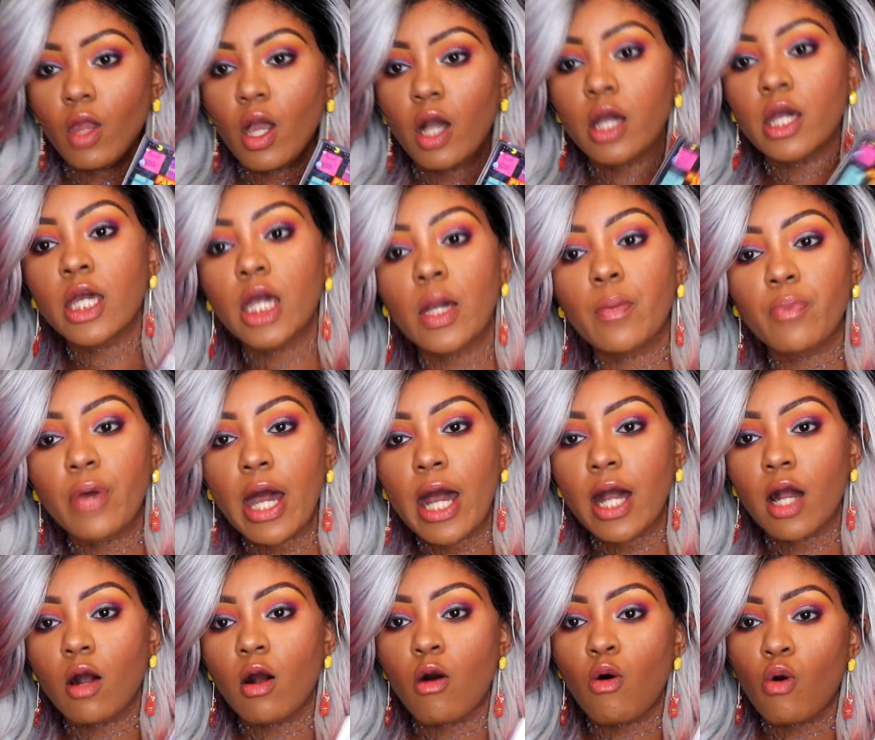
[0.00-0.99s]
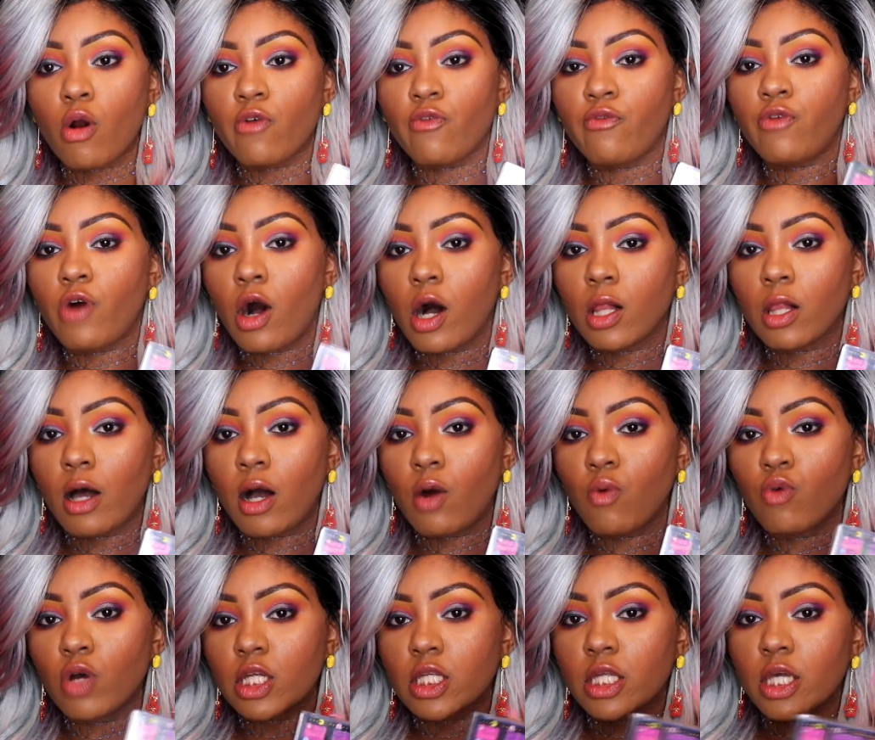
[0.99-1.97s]
kickback or
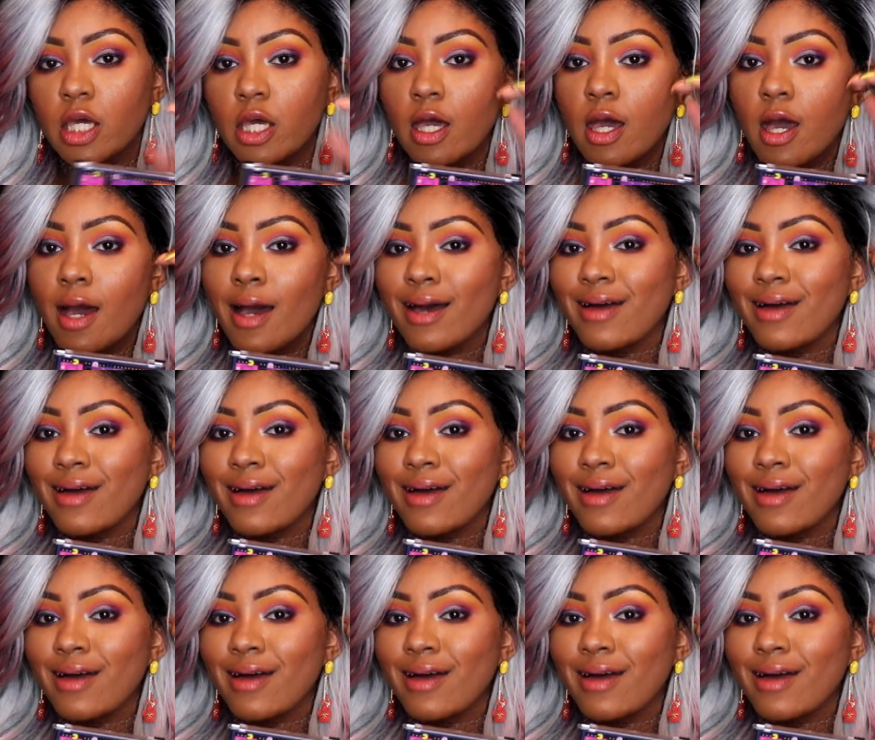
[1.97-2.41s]
fallout with it.